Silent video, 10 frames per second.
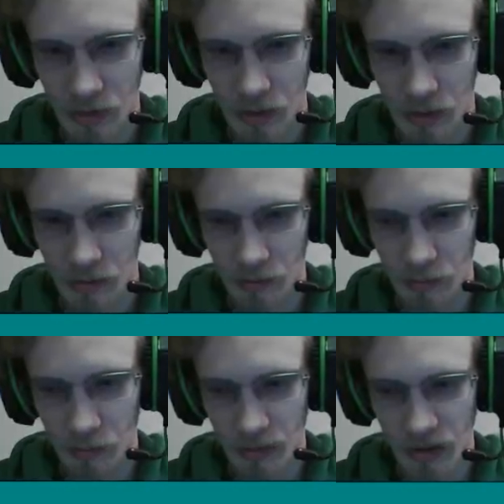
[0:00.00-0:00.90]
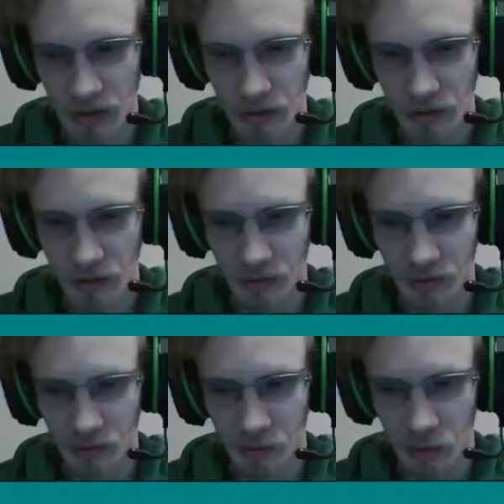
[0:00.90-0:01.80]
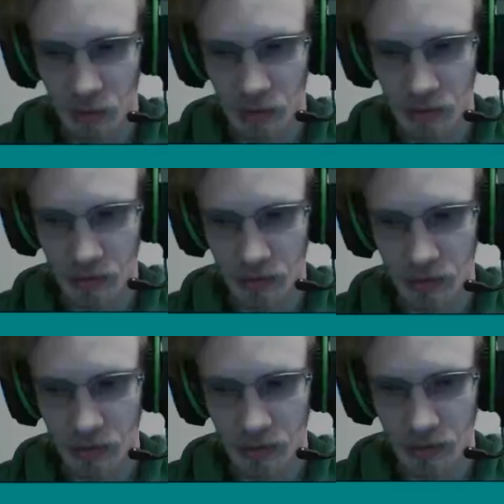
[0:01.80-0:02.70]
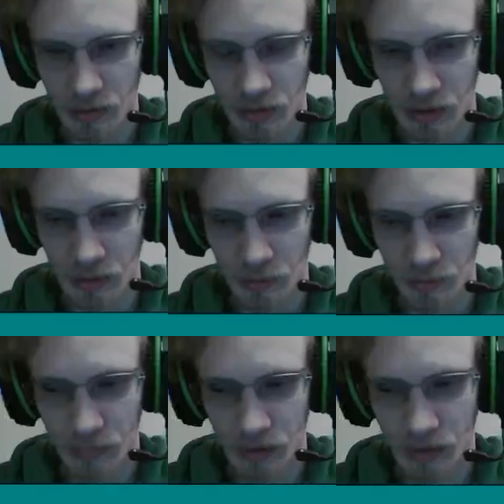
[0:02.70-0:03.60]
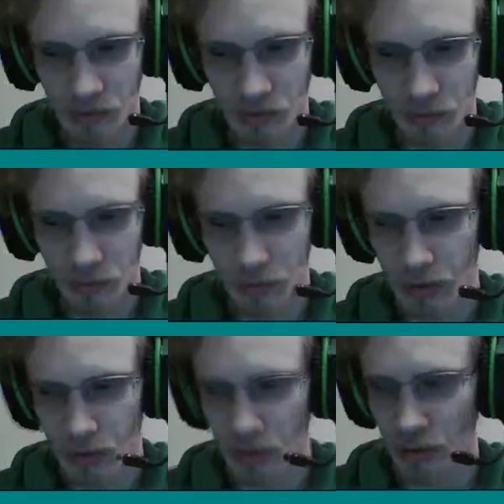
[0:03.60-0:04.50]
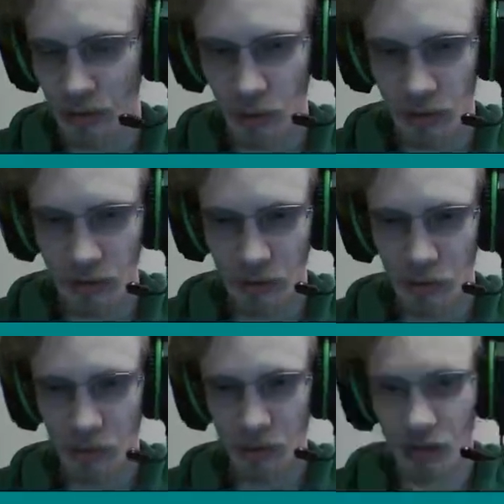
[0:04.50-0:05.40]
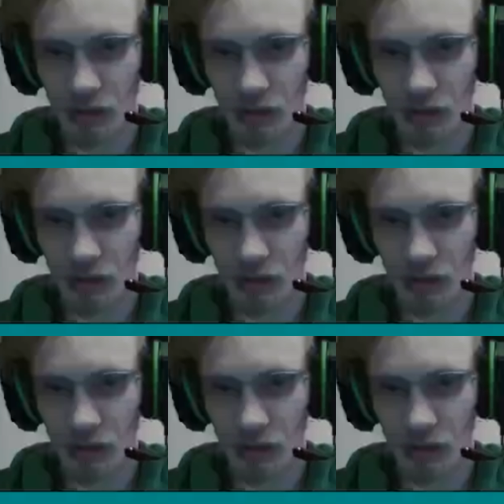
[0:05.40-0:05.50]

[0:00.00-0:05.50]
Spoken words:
have it be raw, so the quality won't